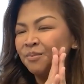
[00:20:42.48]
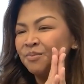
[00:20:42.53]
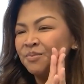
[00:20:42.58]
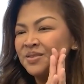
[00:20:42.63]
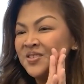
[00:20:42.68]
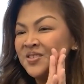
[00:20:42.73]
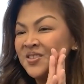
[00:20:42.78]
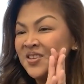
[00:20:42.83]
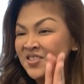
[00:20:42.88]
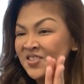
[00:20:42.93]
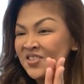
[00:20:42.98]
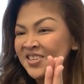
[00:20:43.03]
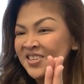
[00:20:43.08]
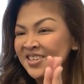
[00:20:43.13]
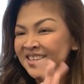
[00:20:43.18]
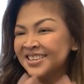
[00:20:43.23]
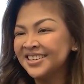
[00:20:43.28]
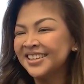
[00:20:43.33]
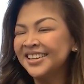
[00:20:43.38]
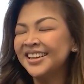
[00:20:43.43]

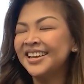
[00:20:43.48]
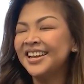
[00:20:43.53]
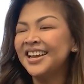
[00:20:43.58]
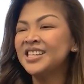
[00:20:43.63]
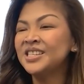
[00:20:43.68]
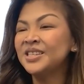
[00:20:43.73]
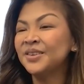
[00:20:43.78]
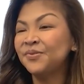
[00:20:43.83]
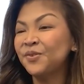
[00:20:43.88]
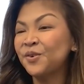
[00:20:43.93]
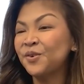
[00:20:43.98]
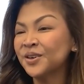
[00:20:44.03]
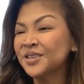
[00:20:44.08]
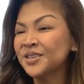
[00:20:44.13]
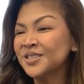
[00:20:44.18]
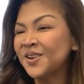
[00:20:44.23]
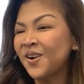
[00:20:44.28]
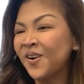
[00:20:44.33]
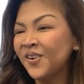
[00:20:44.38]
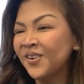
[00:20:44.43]
sister is of
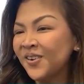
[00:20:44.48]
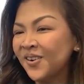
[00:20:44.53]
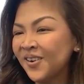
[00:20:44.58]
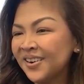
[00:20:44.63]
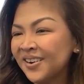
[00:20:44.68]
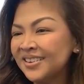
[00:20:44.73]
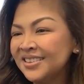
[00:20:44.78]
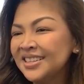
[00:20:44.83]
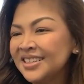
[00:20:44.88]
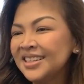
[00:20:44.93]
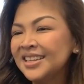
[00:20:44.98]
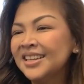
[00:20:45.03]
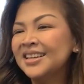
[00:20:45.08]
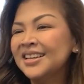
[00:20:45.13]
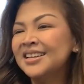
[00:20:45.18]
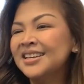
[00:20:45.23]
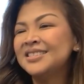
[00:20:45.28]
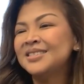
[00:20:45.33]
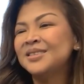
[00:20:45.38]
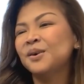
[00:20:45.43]
course Hong Kong.
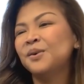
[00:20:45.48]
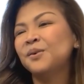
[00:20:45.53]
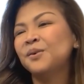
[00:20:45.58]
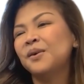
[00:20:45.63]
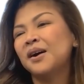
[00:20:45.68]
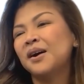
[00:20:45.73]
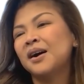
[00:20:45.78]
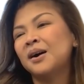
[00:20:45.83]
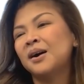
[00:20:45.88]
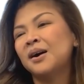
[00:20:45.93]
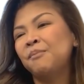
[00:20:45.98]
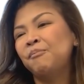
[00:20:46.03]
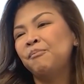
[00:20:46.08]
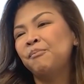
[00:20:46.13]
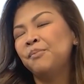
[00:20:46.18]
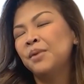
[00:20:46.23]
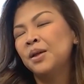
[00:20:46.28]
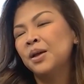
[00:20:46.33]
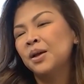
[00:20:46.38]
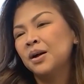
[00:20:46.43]
So
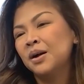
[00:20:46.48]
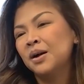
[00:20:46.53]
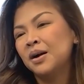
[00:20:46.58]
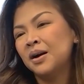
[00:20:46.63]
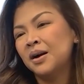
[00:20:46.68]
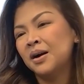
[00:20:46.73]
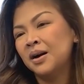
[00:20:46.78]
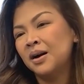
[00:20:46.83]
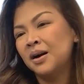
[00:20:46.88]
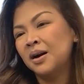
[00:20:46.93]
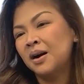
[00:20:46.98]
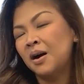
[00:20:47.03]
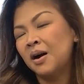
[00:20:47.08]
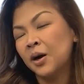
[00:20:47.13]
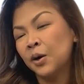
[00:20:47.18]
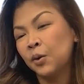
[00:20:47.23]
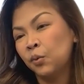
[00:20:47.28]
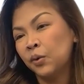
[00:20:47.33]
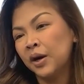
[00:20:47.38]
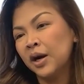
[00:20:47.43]

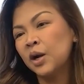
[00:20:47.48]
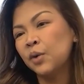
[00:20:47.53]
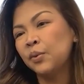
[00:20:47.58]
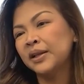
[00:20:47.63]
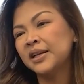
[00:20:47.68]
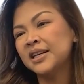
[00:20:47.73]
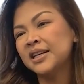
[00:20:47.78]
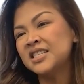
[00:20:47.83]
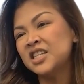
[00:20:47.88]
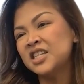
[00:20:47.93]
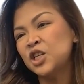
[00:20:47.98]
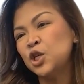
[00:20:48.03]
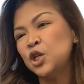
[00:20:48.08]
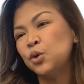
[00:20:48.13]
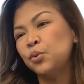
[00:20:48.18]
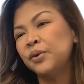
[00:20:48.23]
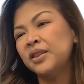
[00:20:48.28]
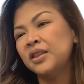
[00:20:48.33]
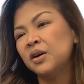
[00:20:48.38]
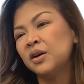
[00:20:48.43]
our work will
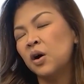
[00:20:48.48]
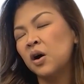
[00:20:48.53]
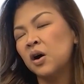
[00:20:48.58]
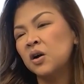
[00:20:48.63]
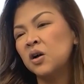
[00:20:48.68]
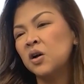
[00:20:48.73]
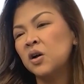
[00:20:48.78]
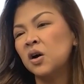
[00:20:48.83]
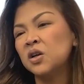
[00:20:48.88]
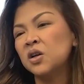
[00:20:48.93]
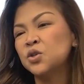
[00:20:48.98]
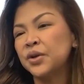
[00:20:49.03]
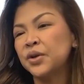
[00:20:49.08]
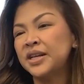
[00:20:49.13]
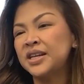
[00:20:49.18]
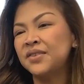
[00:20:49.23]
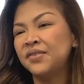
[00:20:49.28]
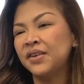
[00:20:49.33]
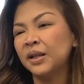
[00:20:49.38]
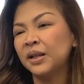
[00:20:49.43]
continue with the Hong Kong
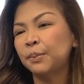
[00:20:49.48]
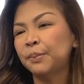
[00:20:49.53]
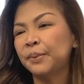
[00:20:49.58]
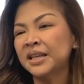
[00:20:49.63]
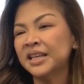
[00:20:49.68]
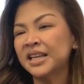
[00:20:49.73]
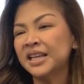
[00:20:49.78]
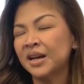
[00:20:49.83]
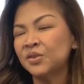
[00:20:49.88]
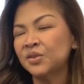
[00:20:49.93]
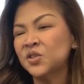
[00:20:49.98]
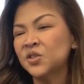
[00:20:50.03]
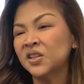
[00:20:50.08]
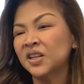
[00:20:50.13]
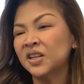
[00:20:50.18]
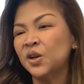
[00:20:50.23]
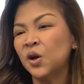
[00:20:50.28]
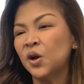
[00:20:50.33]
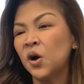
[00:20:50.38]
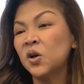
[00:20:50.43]
Trade Development Council
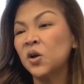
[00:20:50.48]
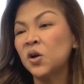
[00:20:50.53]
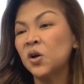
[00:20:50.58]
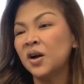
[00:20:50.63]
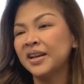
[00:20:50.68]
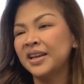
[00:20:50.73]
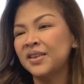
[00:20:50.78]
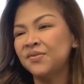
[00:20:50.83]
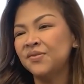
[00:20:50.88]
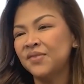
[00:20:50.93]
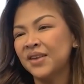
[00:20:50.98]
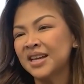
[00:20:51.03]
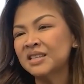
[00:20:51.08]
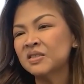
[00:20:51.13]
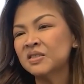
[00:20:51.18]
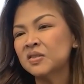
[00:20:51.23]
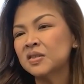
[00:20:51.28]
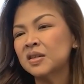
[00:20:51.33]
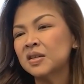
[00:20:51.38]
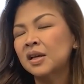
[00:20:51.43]
and Hong Kong
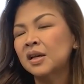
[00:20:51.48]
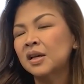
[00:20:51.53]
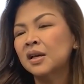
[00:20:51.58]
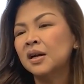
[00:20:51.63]
Invest